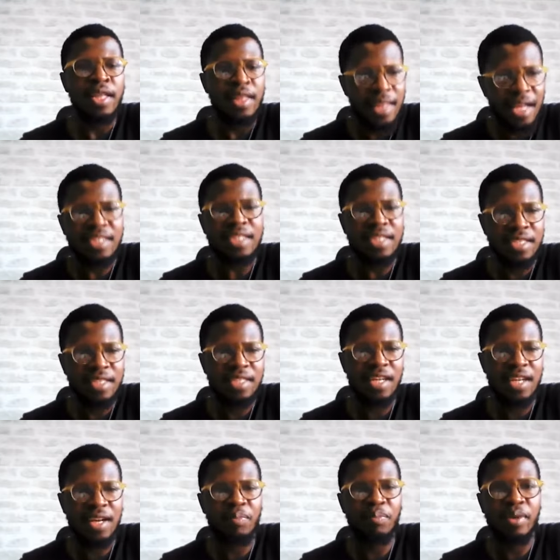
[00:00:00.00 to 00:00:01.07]
that is the
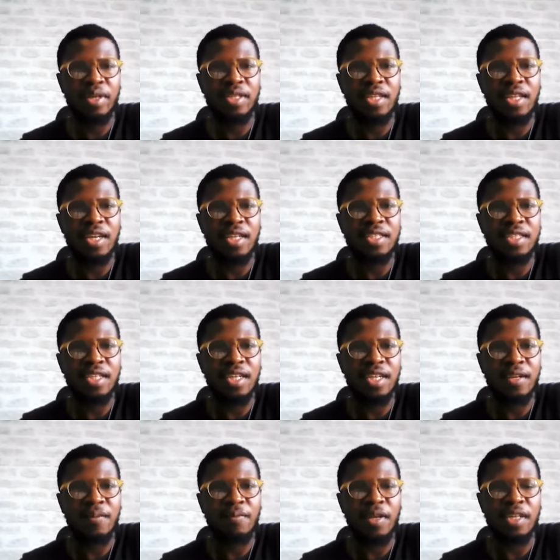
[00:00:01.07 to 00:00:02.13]
company that
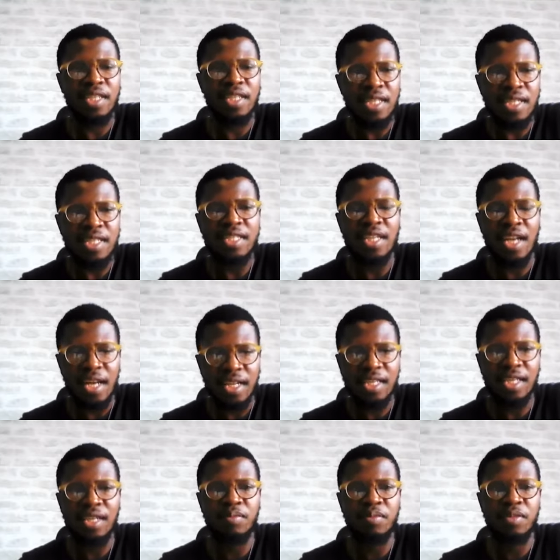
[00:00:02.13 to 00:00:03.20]
uh, that Israel
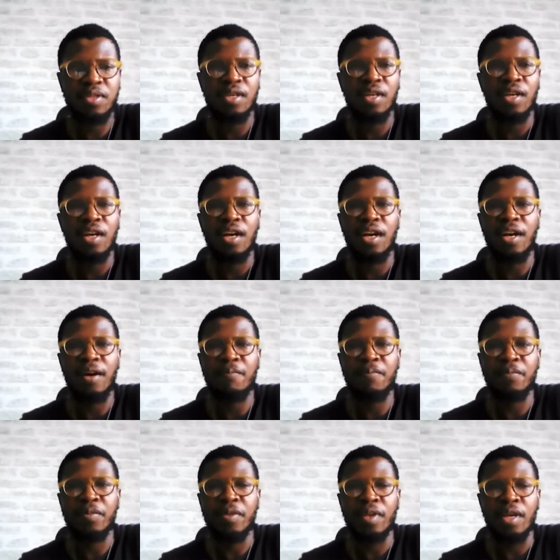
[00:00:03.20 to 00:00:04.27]
keeps.
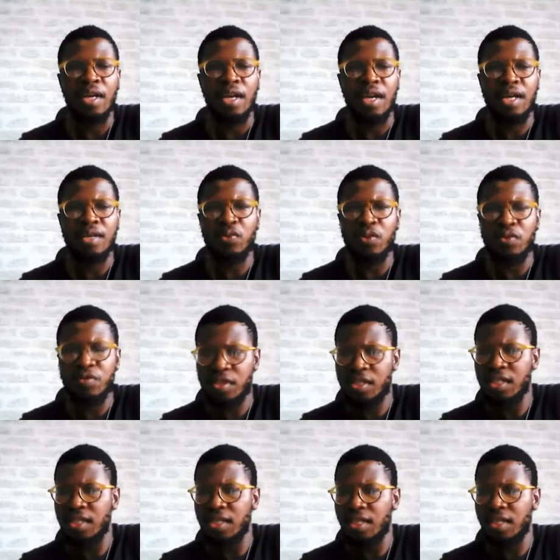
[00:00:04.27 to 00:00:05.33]
Um, and we've
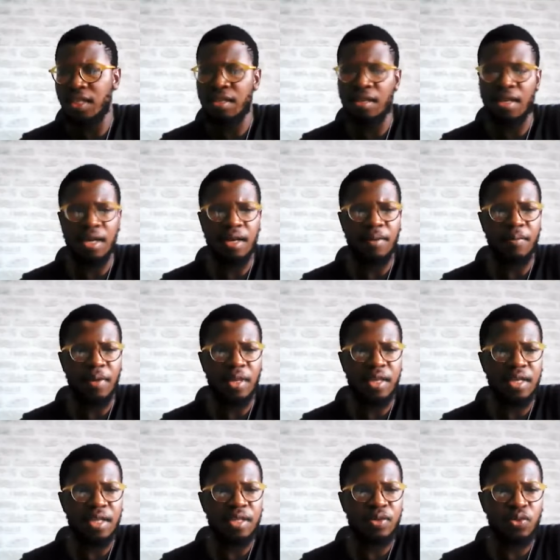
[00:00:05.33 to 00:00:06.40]
seen, um, I
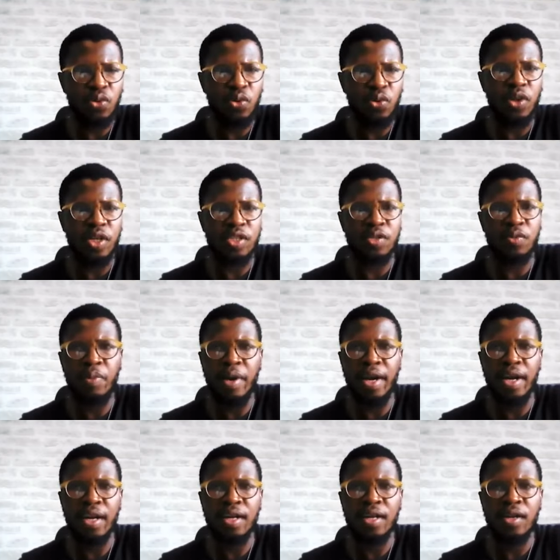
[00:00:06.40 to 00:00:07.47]
think, two years
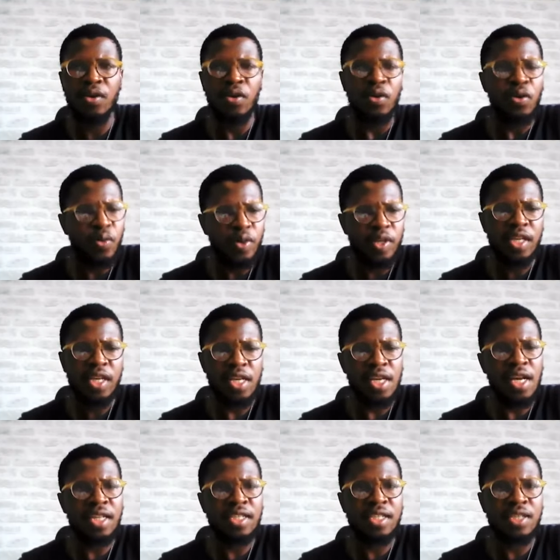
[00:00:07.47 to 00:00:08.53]
back when
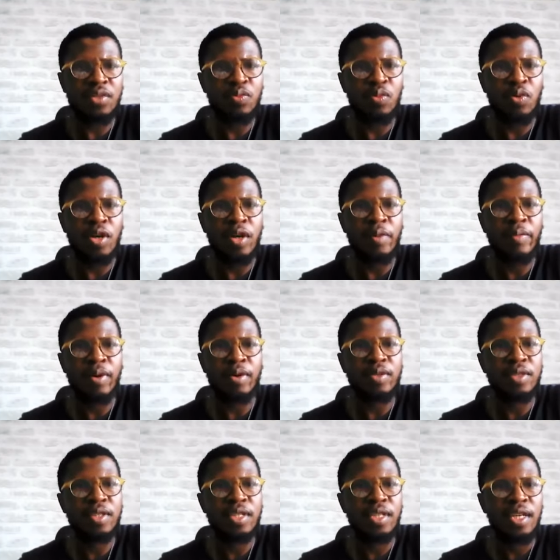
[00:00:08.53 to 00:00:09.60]
Kenyatta spoke
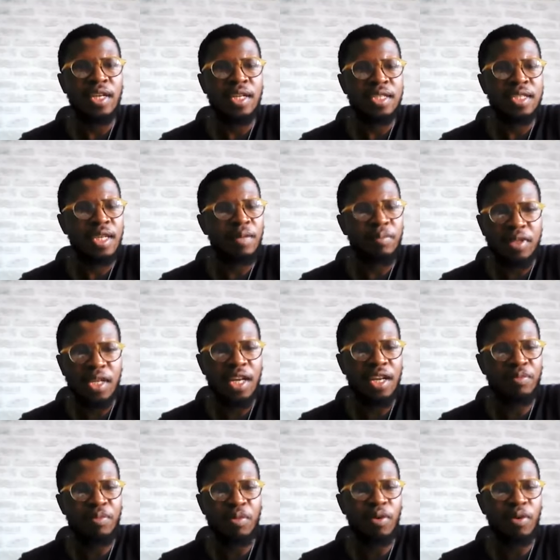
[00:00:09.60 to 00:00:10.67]
about some
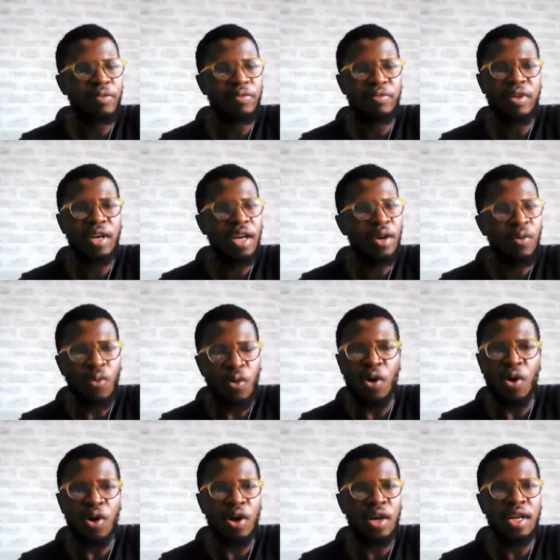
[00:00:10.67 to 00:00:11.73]
type of a
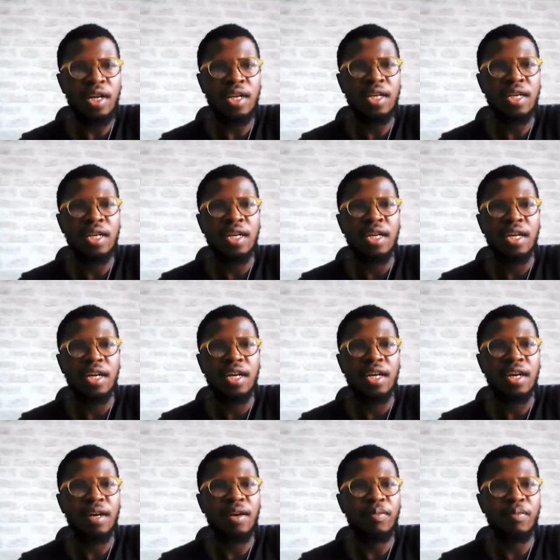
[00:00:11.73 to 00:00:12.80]
wall
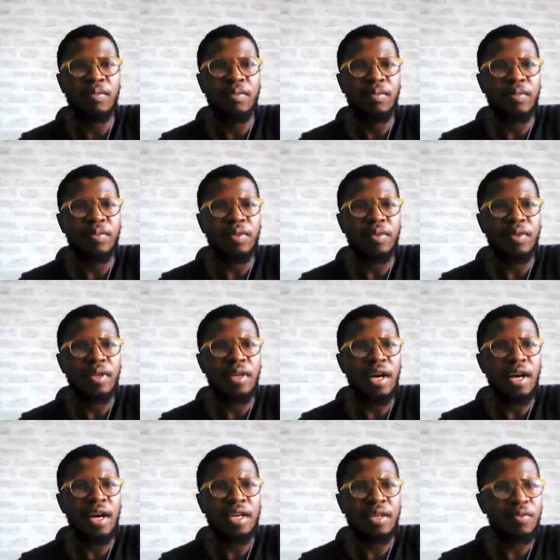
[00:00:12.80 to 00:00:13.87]
um,
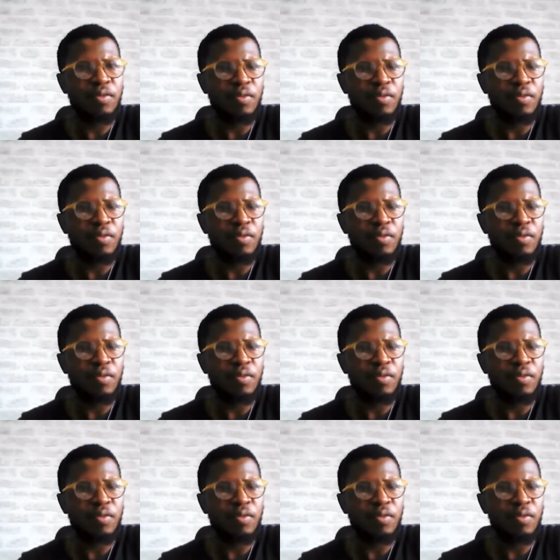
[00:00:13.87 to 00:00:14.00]
at, uh,